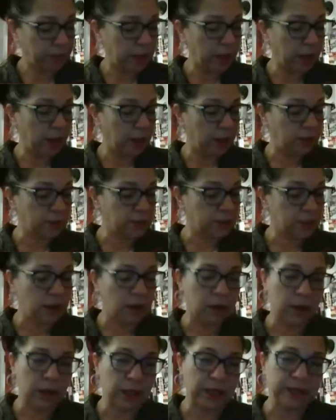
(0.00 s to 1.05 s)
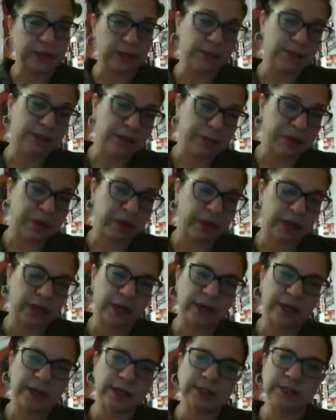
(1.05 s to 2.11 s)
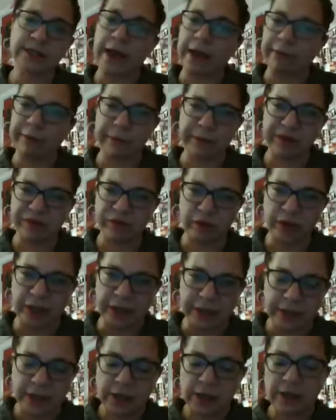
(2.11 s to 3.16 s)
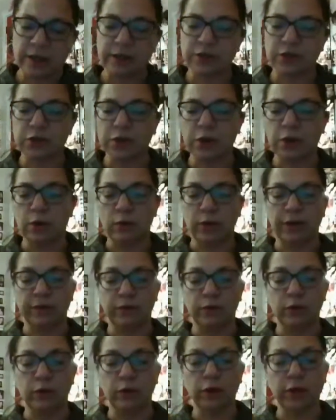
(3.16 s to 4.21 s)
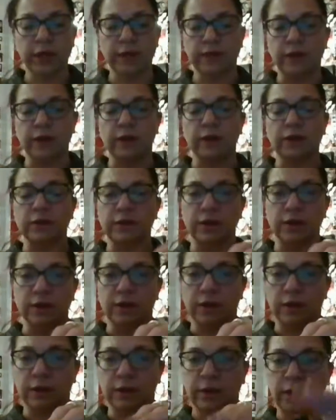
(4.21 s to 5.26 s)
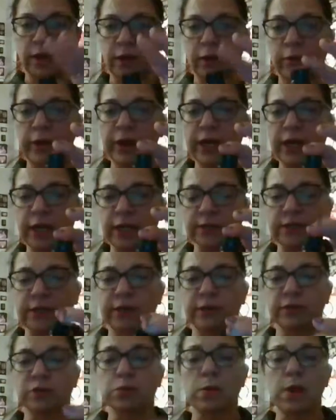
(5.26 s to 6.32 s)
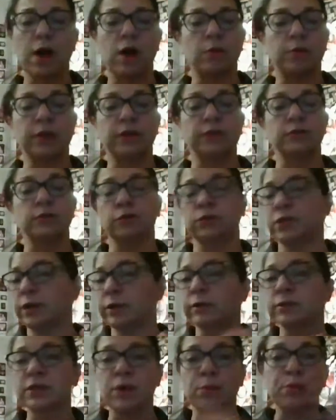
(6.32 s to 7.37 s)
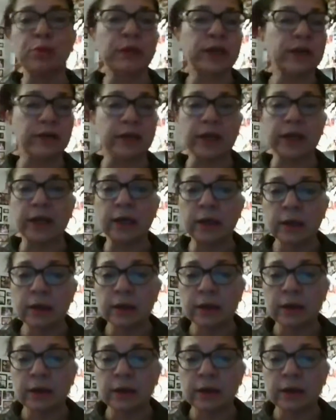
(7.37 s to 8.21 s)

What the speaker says: And it's a stimulant, and it is calorie-free. So if you look at the ingredients here as well, because doTERRA is completely